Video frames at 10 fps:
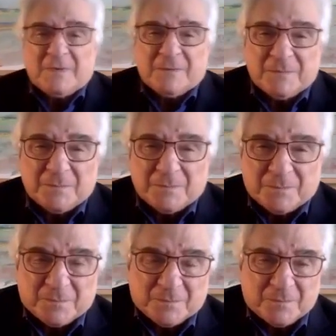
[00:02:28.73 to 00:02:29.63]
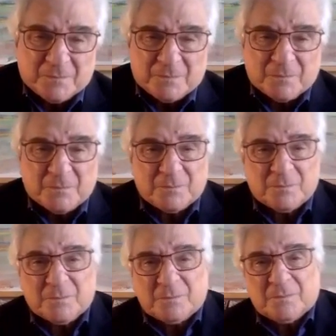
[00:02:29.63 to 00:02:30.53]

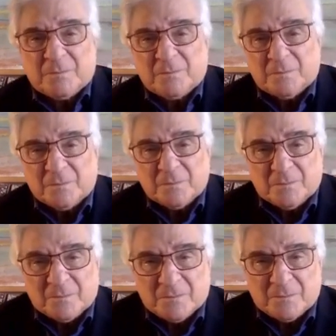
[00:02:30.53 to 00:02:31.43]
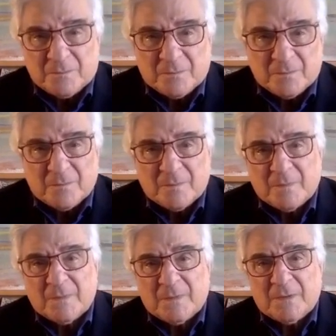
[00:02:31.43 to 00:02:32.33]

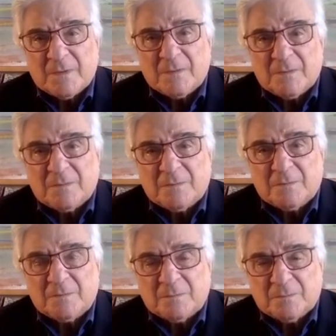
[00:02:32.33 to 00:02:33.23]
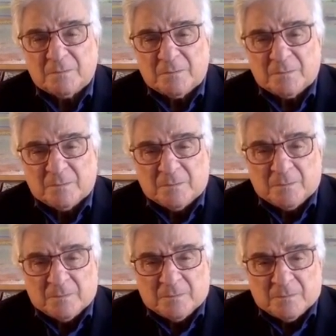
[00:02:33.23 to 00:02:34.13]

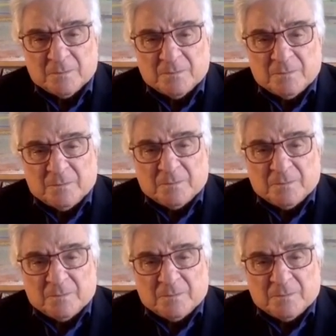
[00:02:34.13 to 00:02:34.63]
This person isn't speaking.